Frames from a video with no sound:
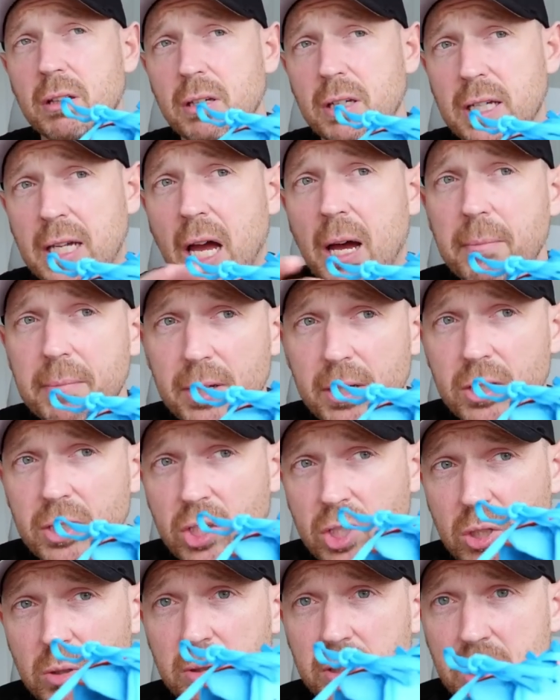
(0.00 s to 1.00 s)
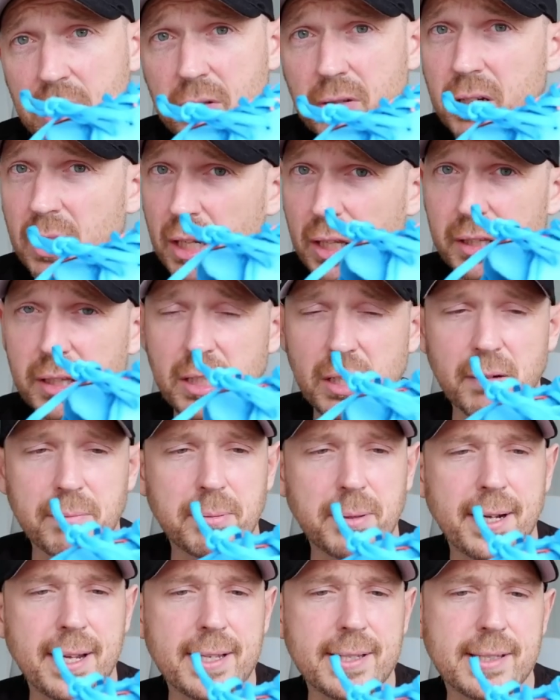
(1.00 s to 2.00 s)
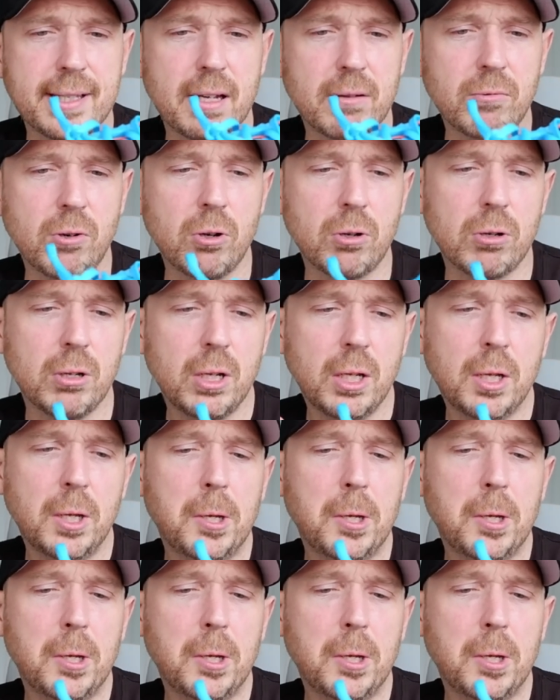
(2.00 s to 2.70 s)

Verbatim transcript: the Cumulus to a degree, and I think I pronounced that wrong,